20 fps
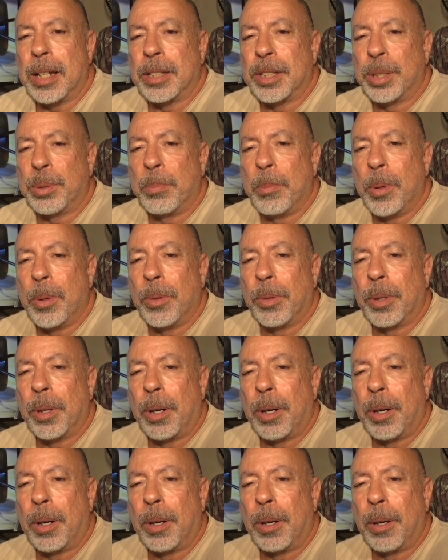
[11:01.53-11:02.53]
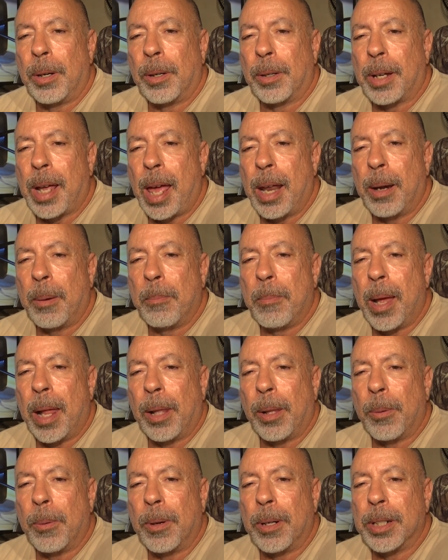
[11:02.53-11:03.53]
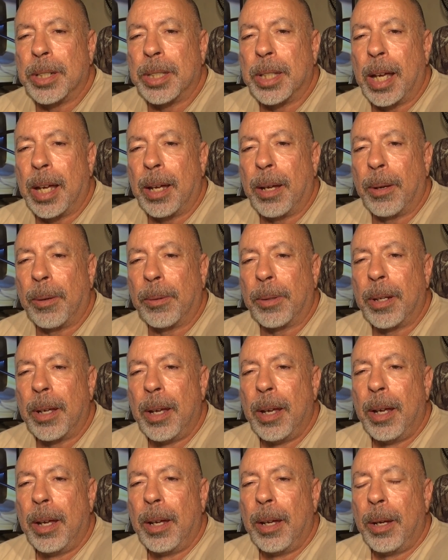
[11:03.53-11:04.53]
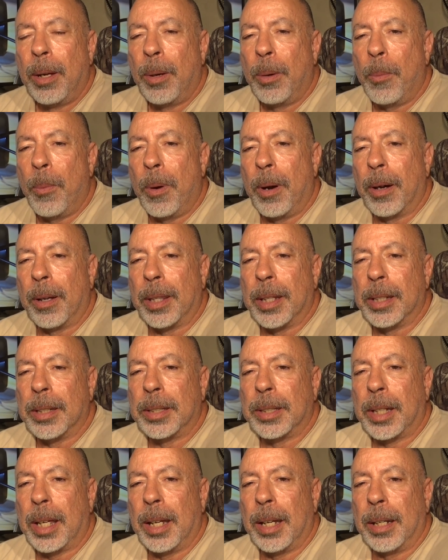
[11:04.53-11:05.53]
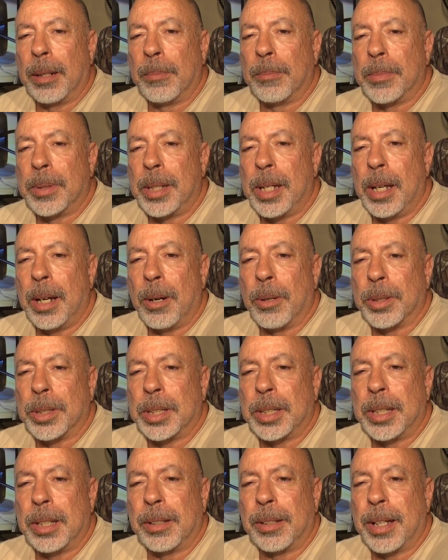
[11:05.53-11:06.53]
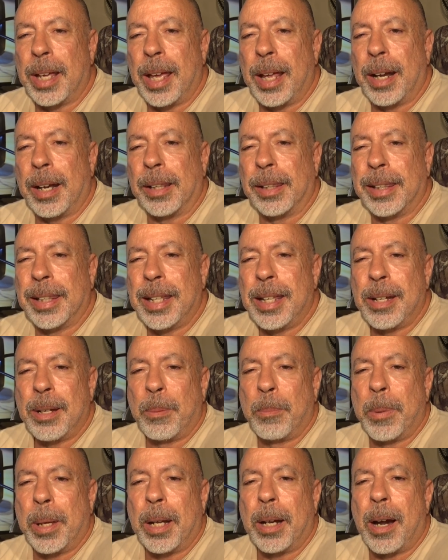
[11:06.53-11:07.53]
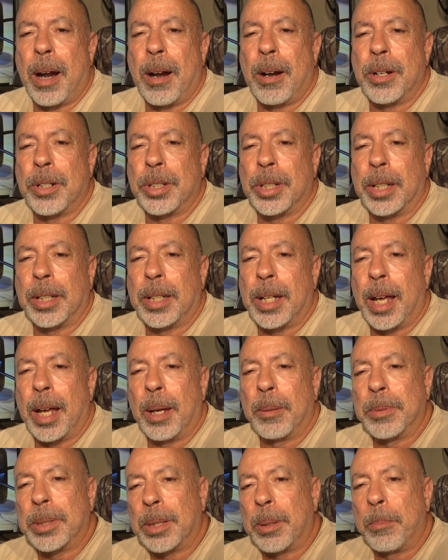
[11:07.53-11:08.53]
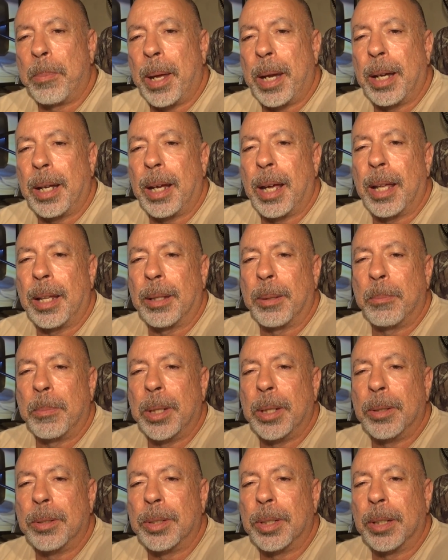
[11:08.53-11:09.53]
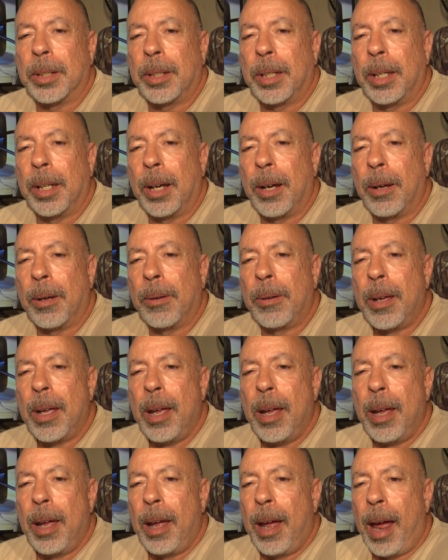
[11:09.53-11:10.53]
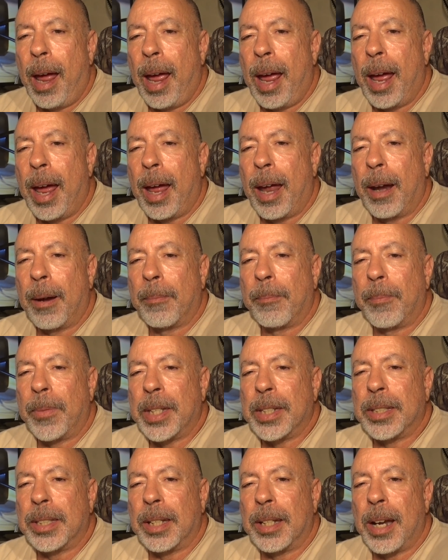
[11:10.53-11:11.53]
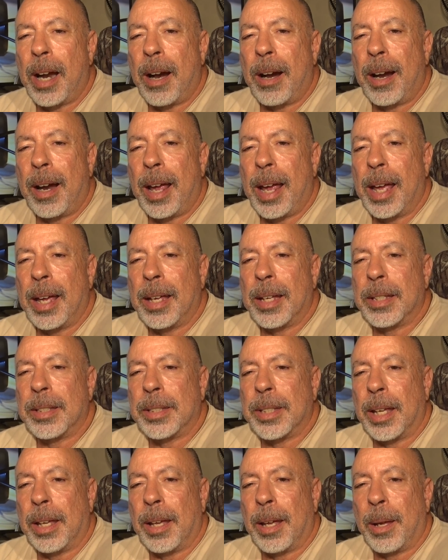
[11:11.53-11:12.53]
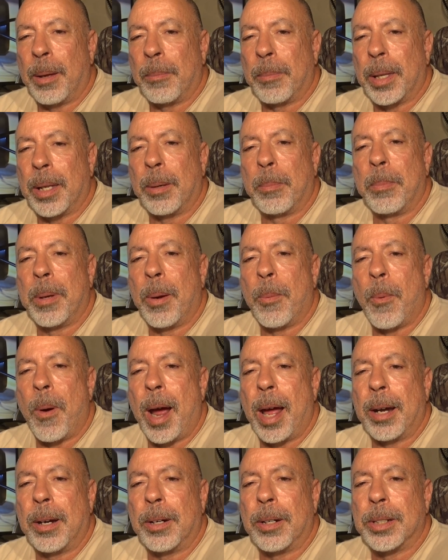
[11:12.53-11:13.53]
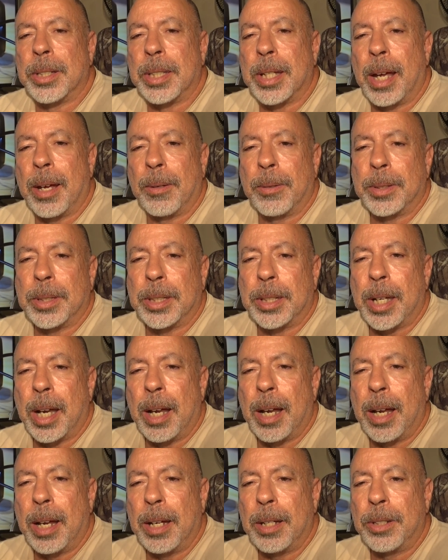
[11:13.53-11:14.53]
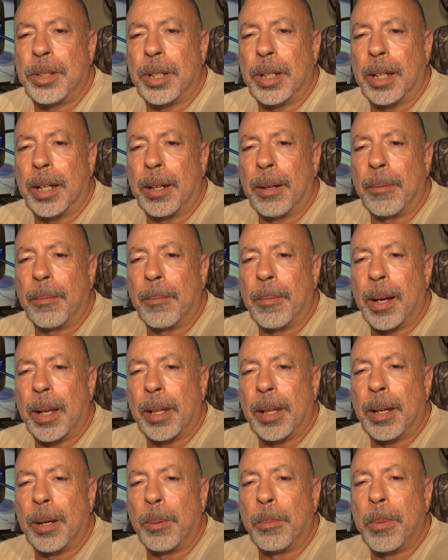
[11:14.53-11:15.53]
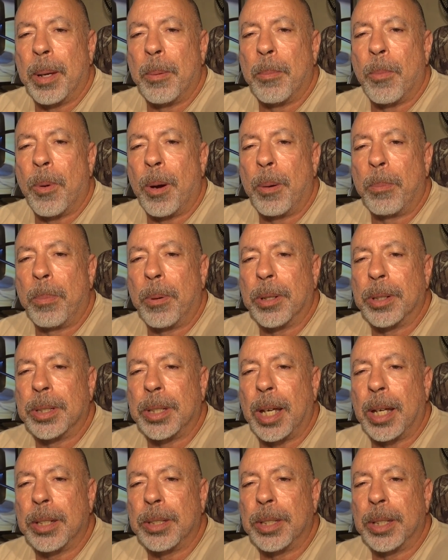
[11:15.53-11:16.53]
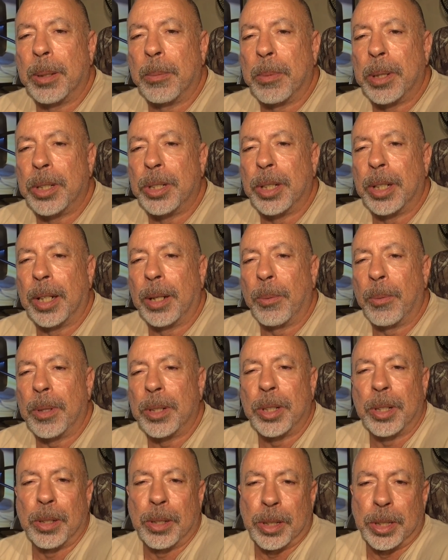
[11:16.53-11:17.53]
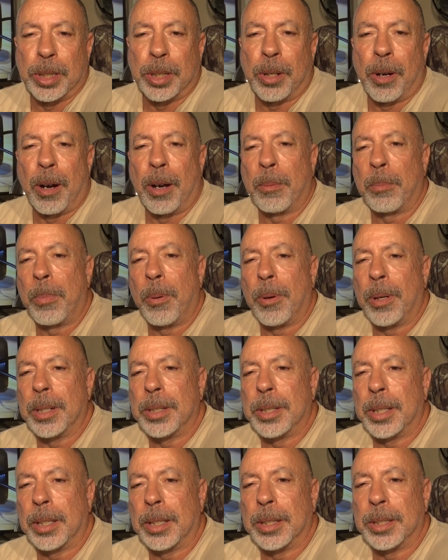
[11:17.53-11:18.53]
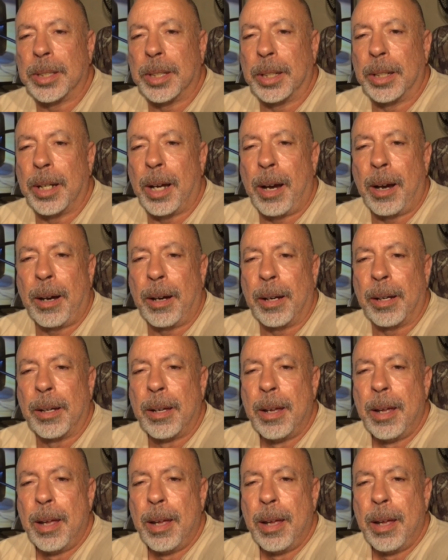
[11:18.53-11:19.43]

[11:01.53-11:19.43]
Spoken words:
a smoother, kind of mellower sound, where this can, you know, still get a little bit harsh at times, depending on the music, you know. And the Sundara has a little bit wider sound stage and a little bit more precise imaging, which are the strong points of the Sundara.